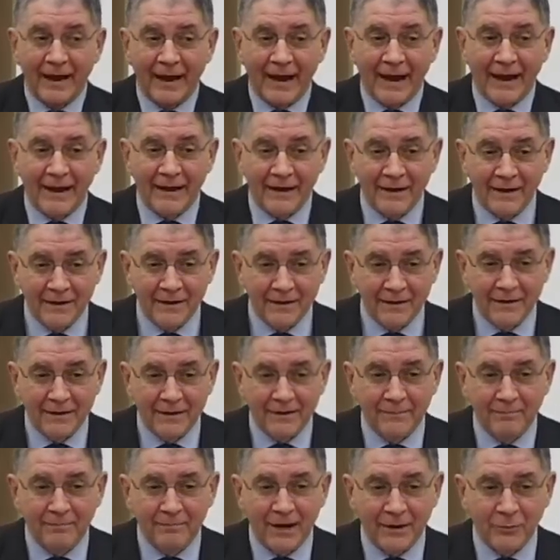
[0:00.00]
I
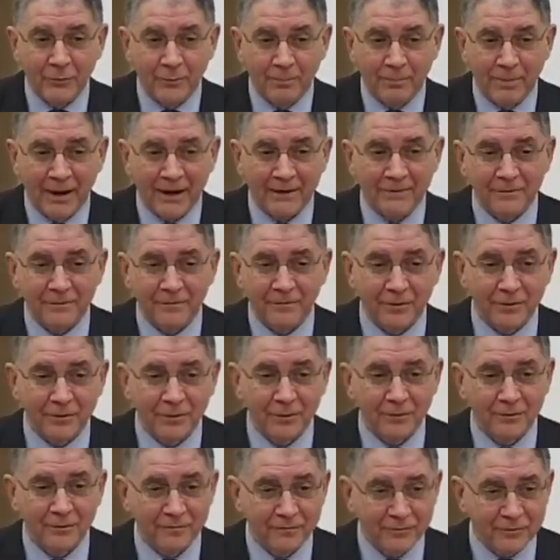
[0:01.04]
beg your pardon for
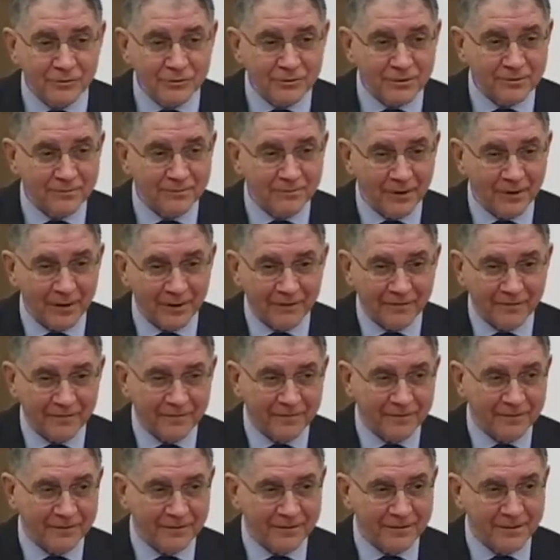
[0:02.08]
the confusion
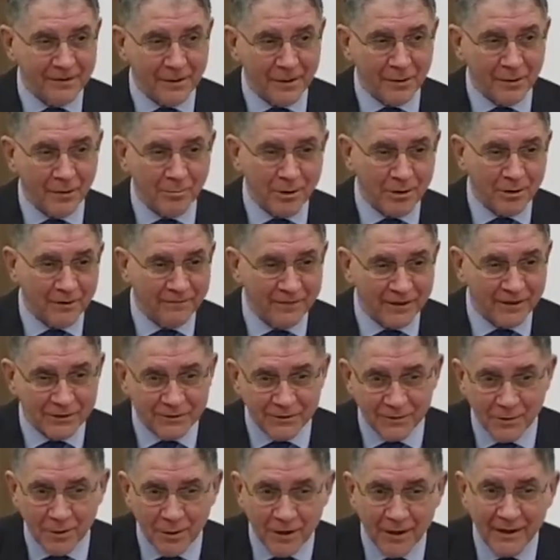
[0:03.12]
of these
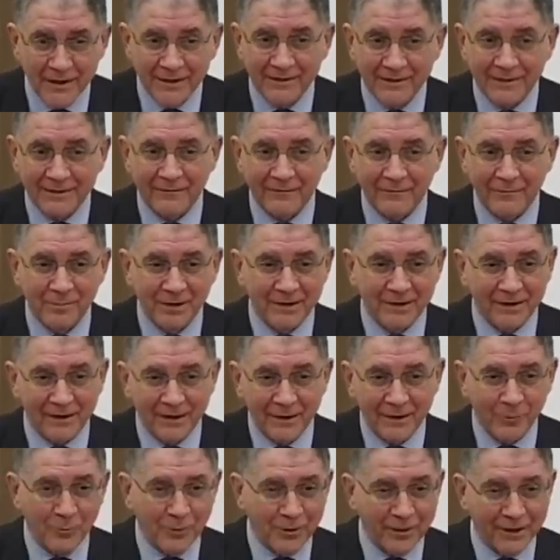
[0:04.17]
observations that have been
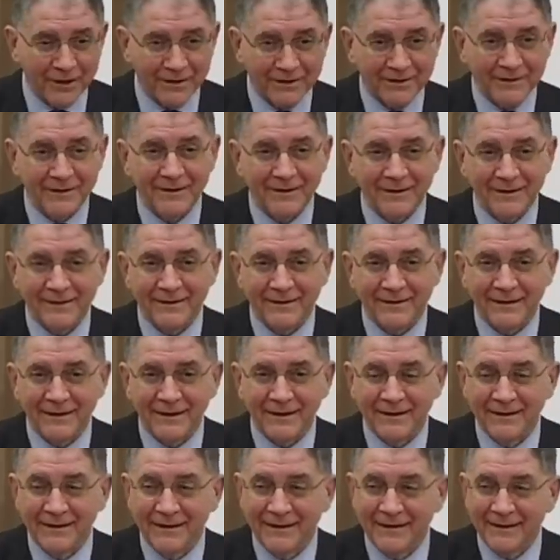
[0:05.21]
reworked in,
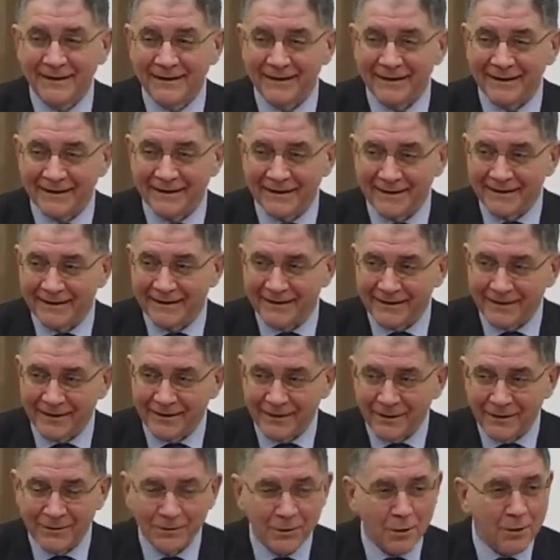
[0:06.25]
uh,
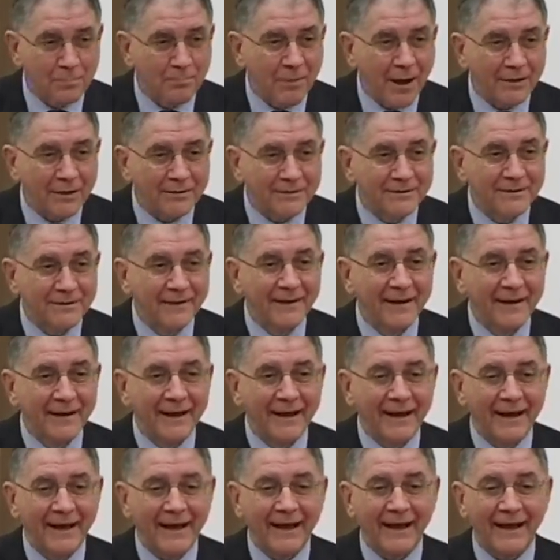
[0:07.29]
uh, on the spot.
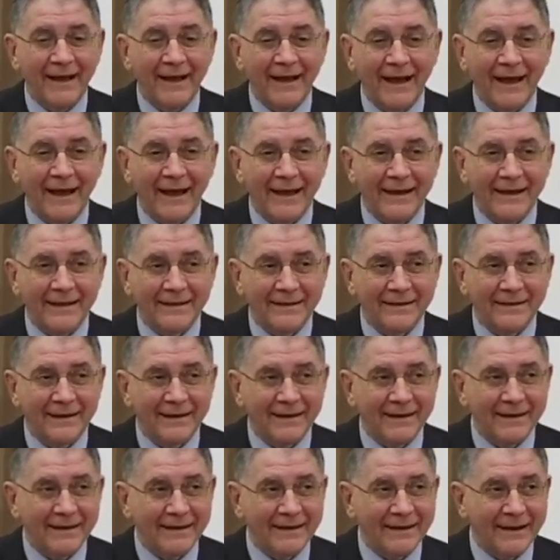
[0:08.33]
Uh, and uh,
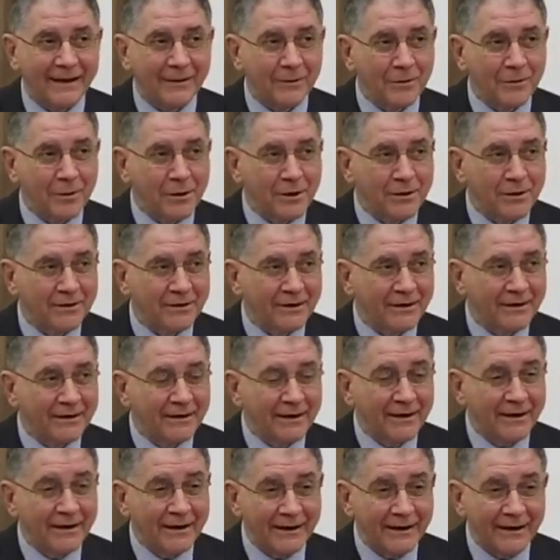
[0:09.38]
I consider
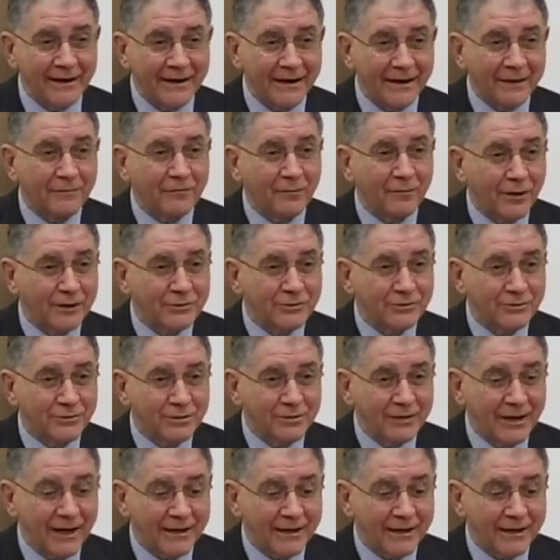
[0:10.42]
a great fortune